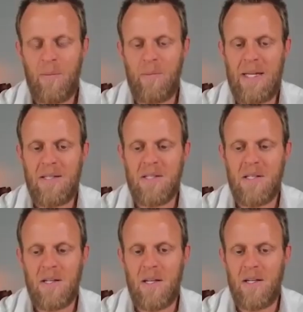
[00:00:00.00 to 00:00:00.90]
means
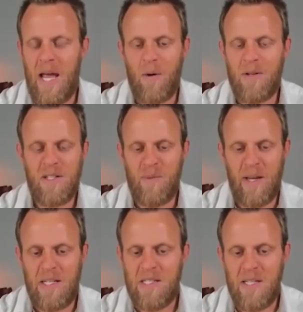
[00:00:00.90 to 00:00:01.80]
that now it doesn't
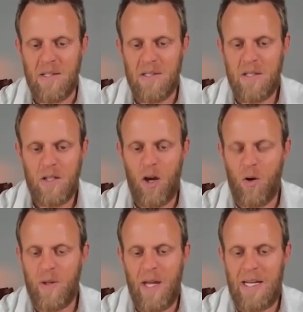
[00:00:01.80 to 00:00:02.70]
make any sense to
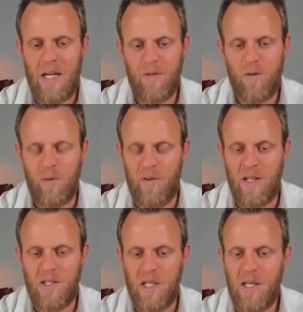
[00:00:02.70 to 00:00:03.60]
go with any other form of
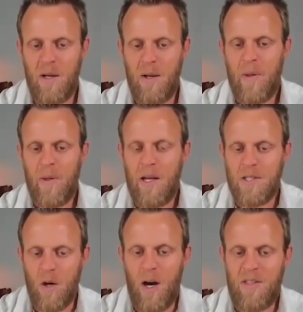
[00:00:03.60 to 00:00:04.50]
energy.
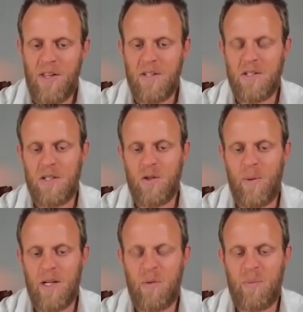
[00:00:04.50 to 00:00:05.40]
So I think there's
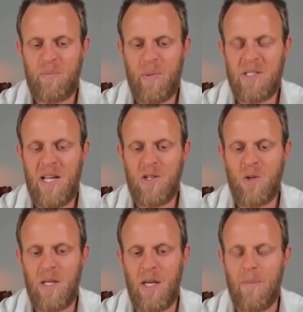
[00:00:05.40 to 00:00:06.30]
tremendous
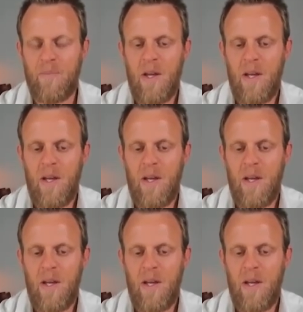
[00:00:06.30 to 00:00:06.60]
potential here.